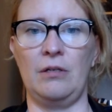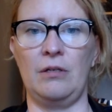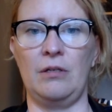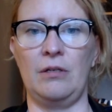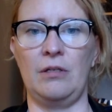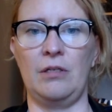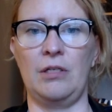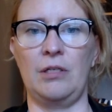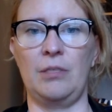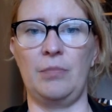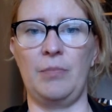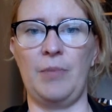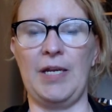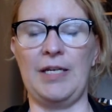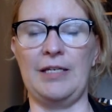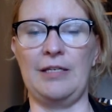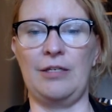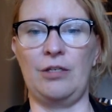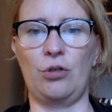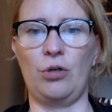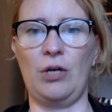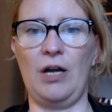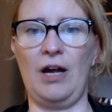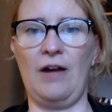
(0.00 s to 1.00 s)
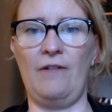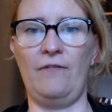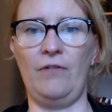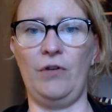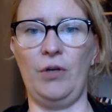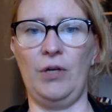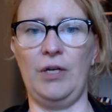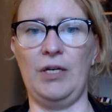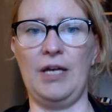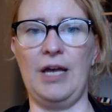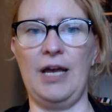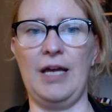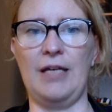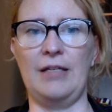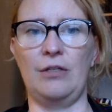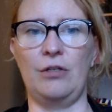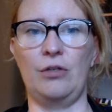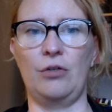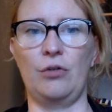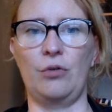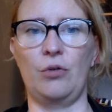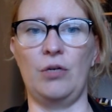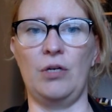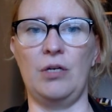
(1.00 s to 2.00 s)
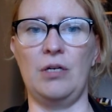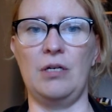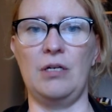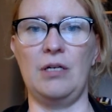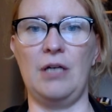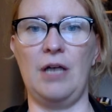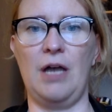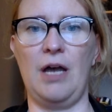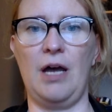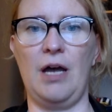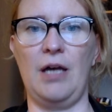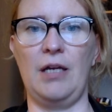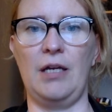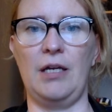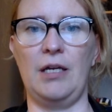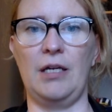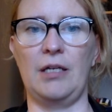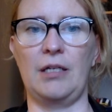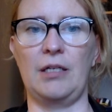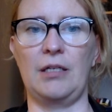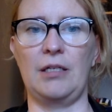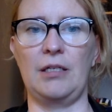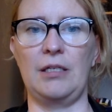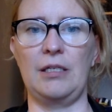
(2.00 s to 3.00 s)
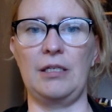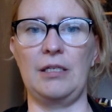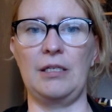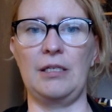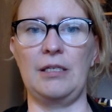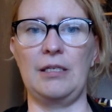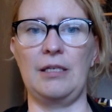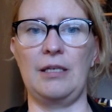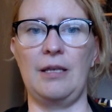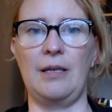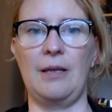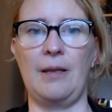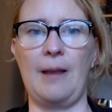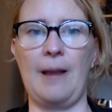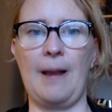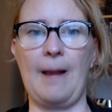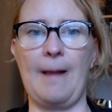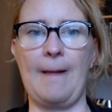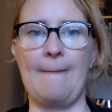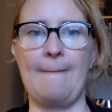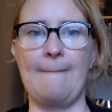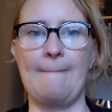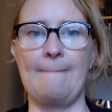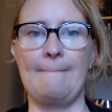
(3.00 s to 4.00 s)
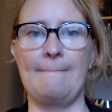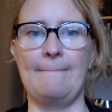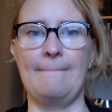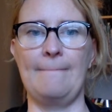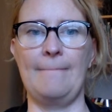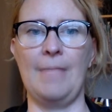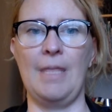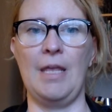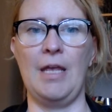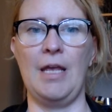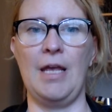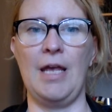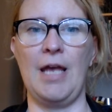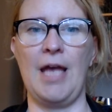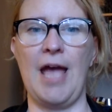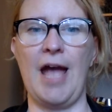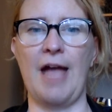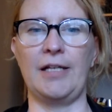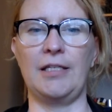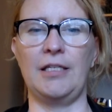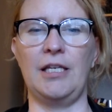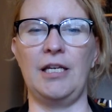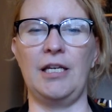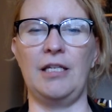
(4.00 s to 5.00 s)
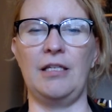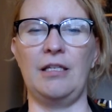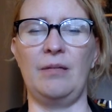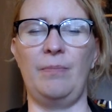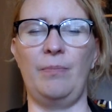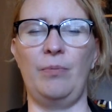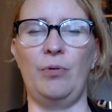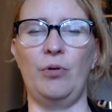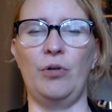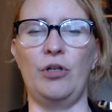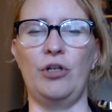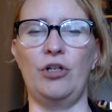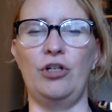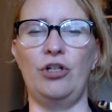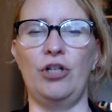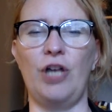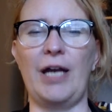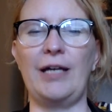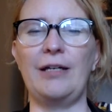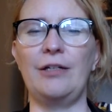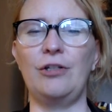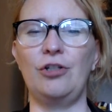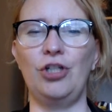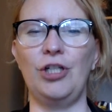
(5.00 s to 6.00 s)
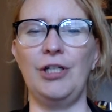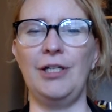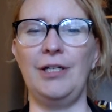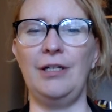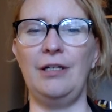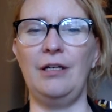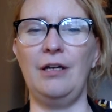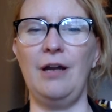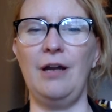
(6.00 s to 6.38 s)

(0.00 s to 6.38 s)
space travel and astronautics. Acted as a projection?